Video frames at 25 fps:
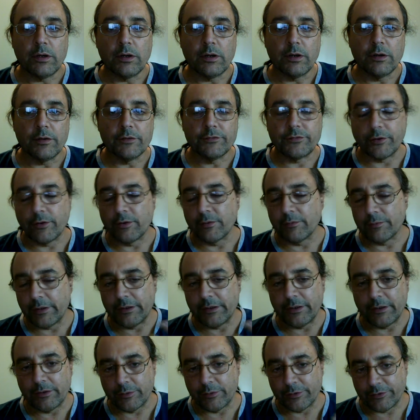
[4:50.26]
so in
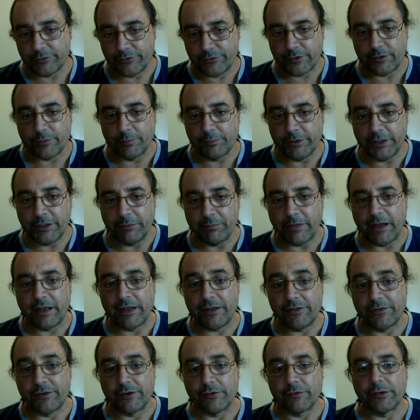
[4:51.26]
other words, to complete my
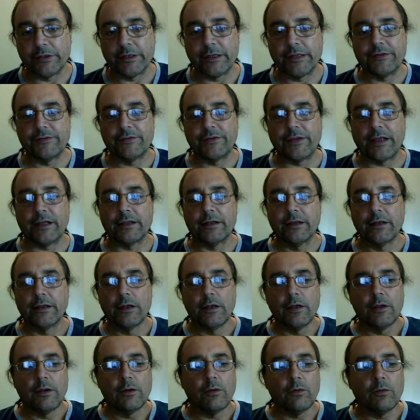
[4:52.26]
theory, is that
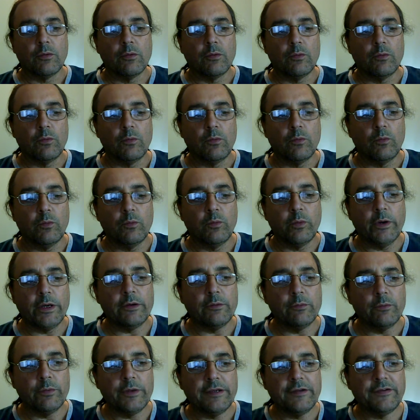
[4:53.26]

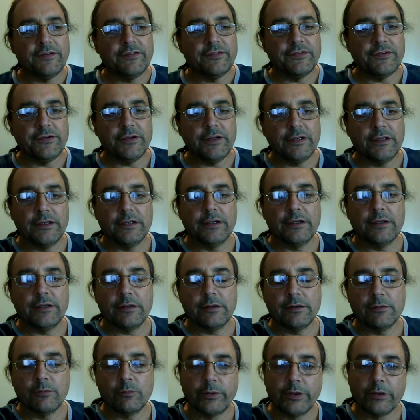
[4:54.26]
when we
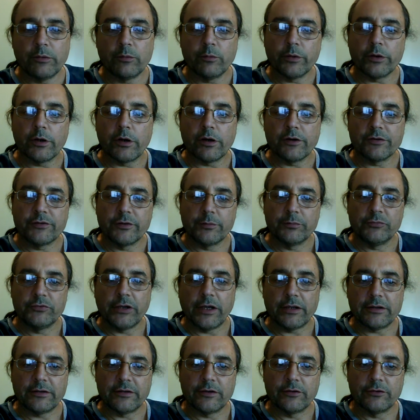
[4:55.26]
are
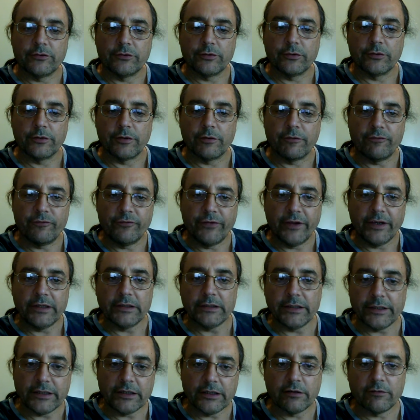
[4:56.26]
subjected to the
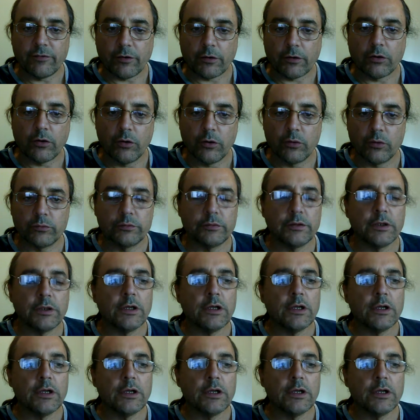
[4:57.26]
failing of our own